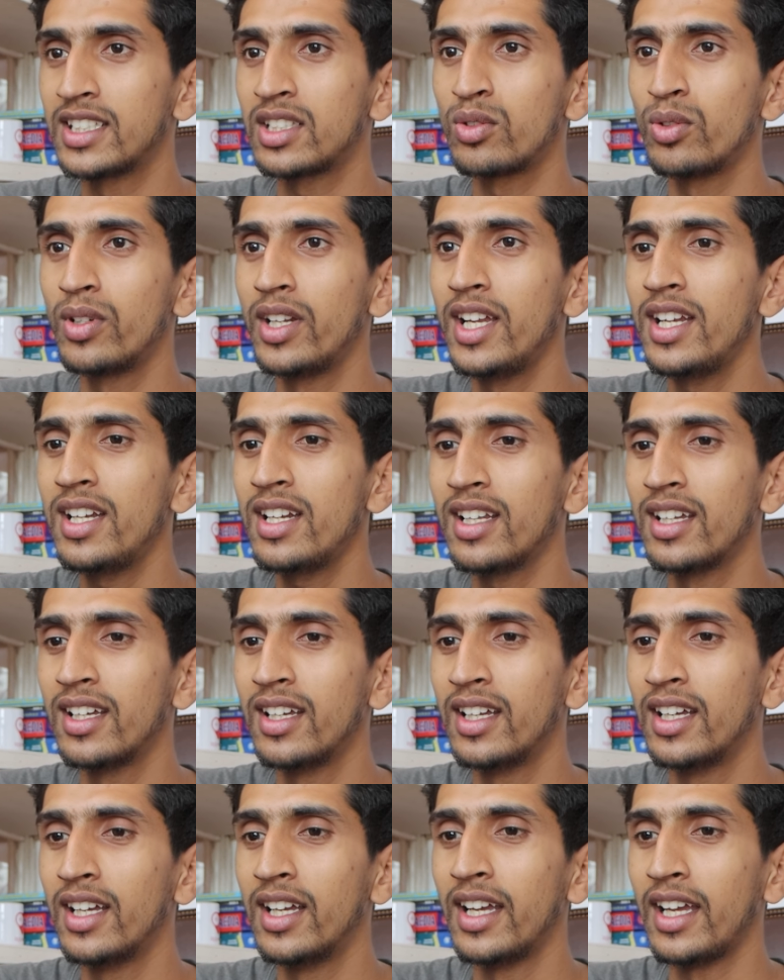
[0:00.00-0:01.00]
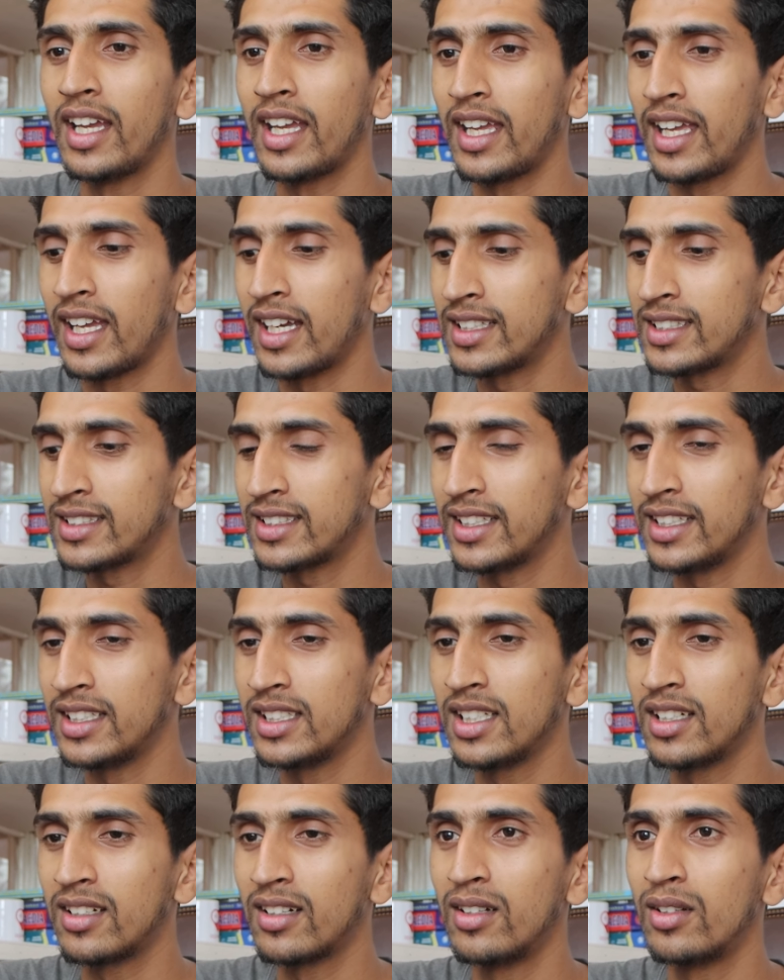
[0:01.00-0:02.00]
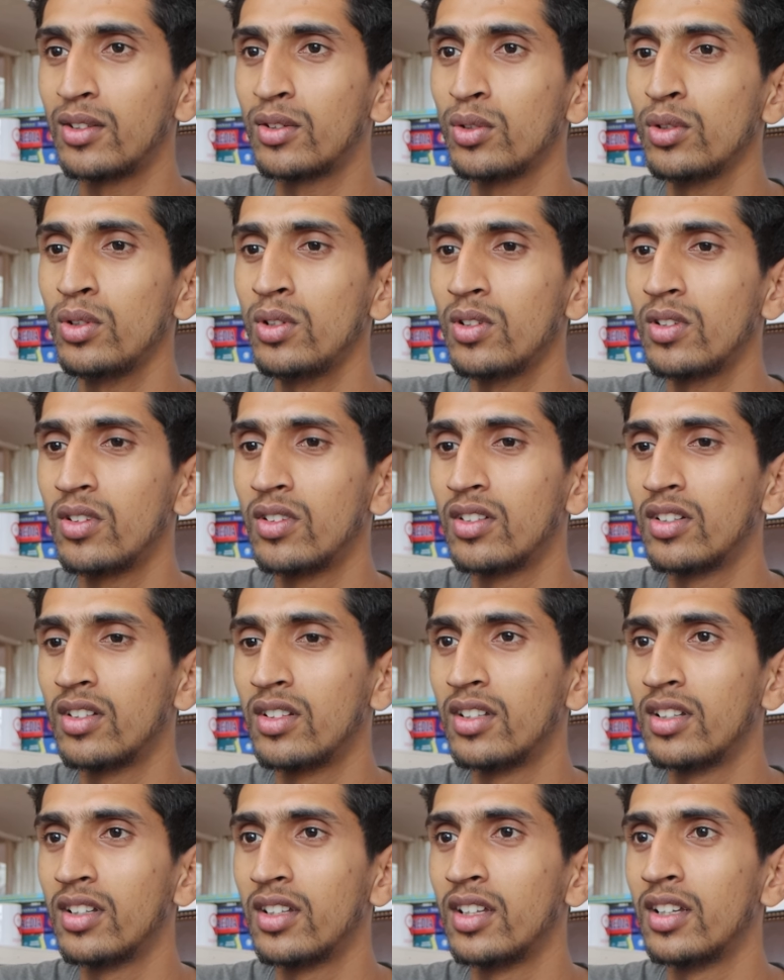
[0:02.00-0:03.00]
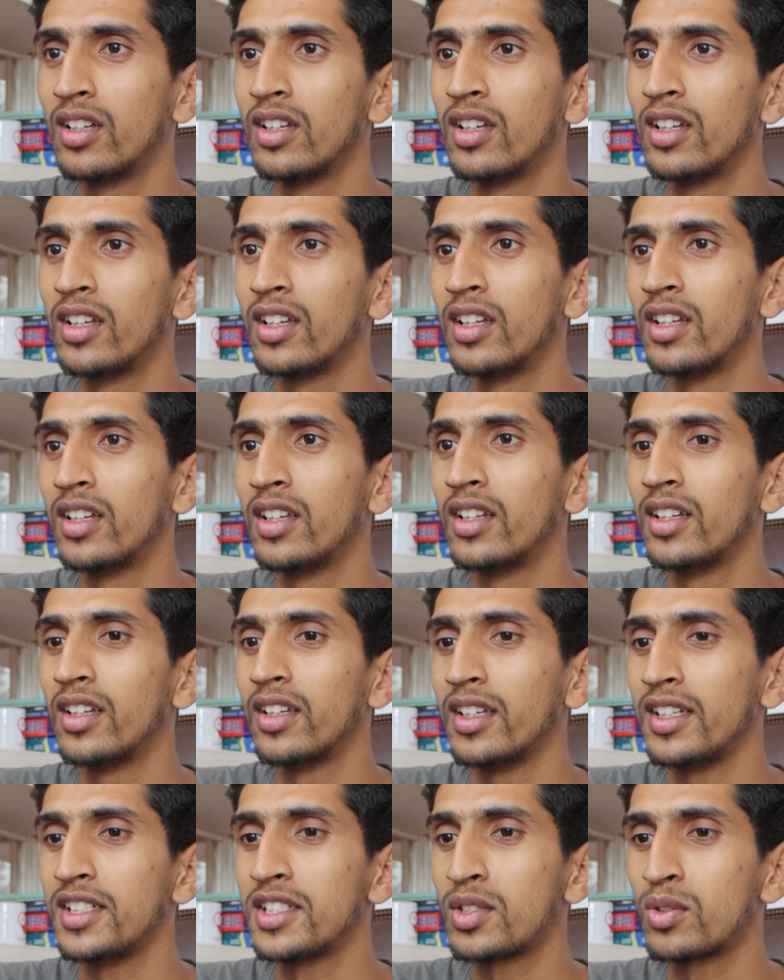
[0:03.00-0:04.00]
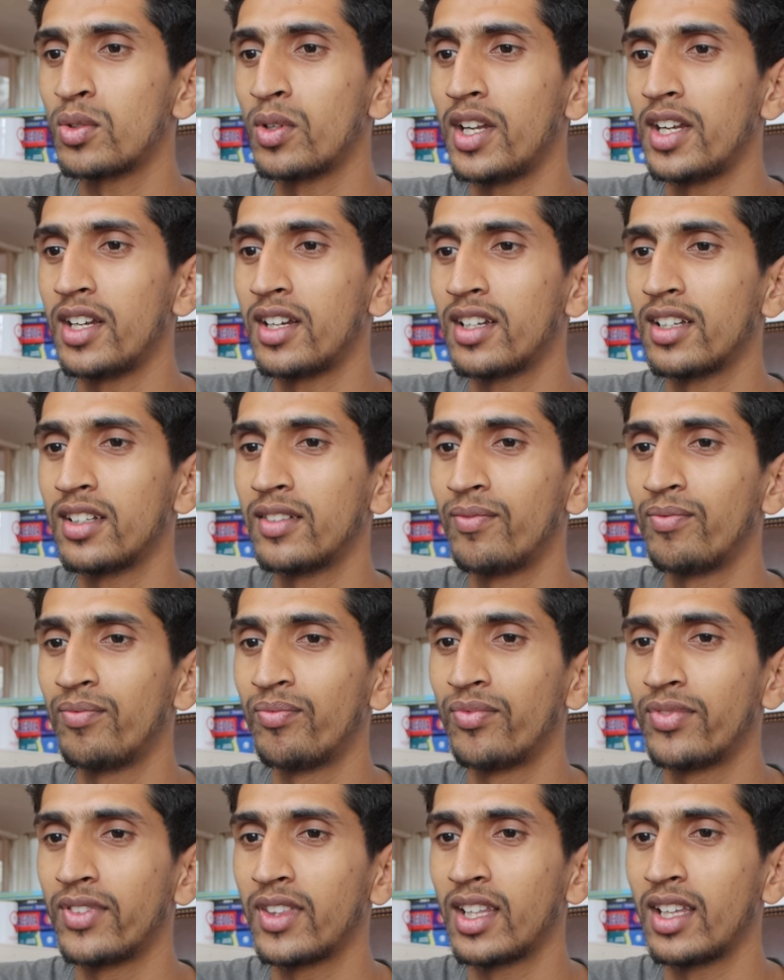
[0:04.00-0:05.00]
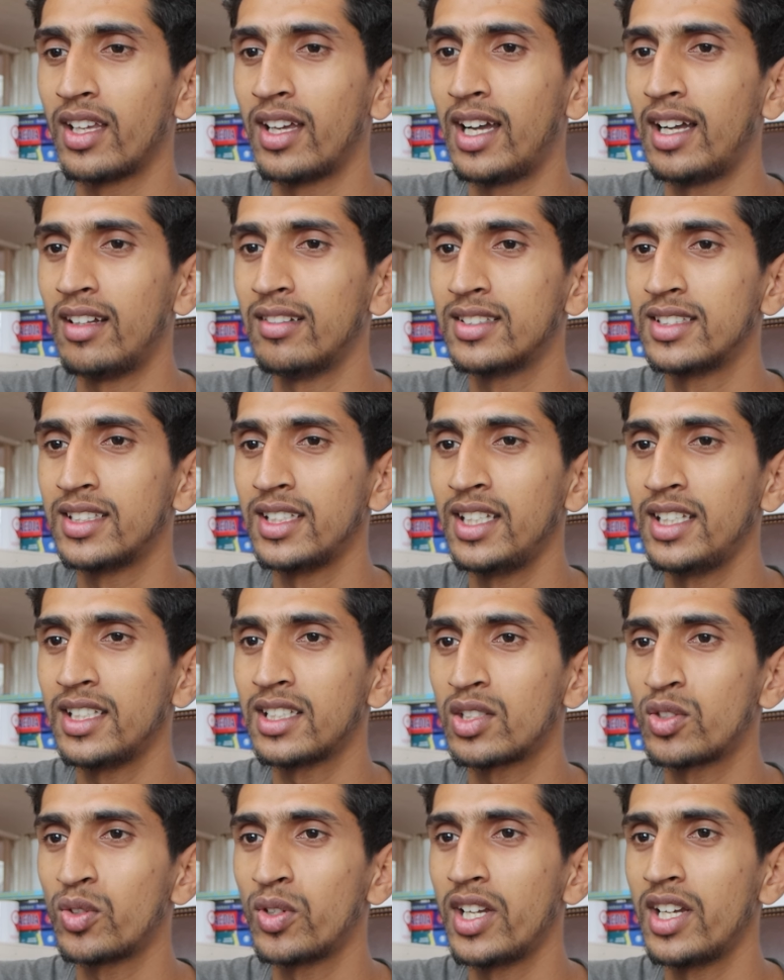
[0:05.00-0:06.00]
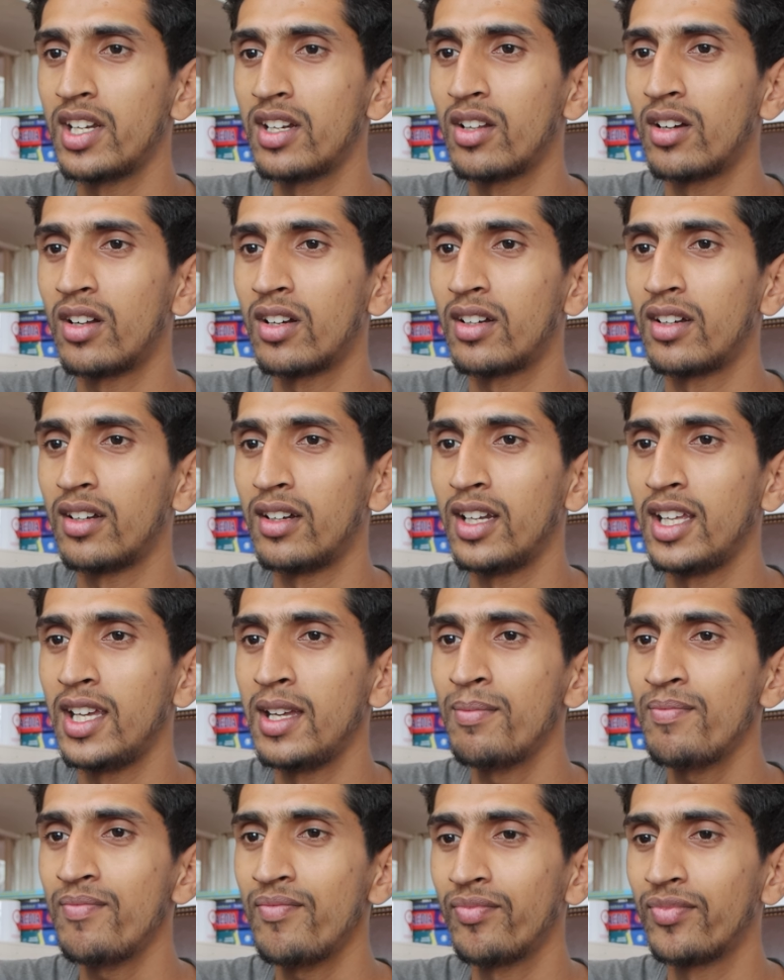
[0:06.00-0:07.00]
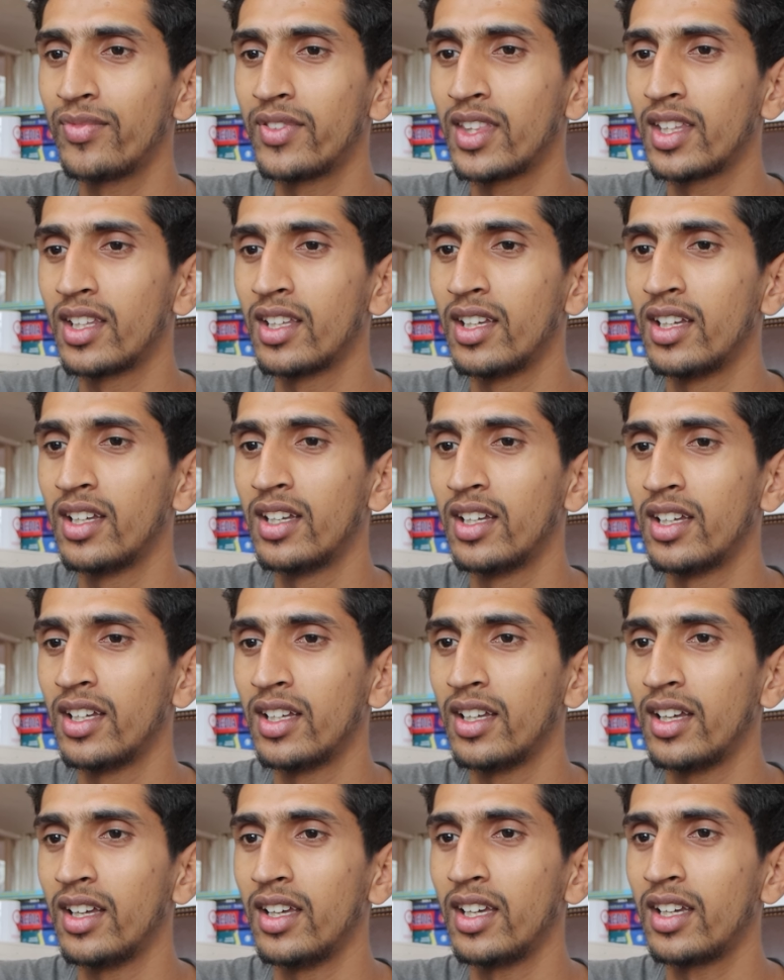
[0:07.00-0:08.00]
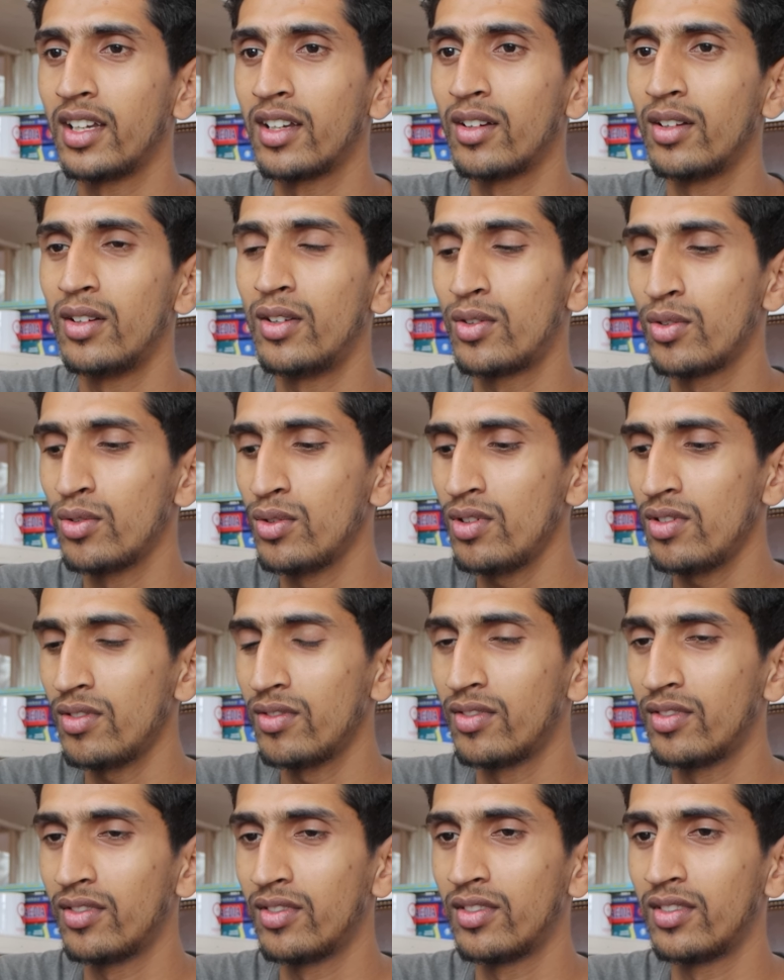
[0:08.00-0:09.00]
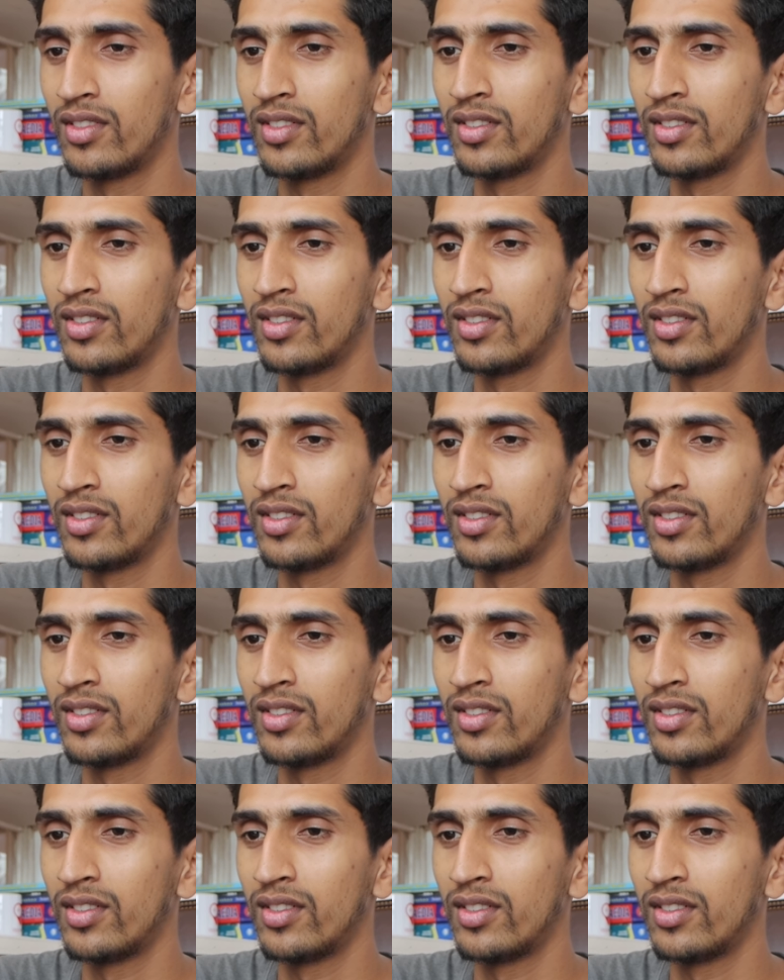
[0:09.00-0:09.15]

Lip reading: student s is equal to student. I'll say student dot name equal to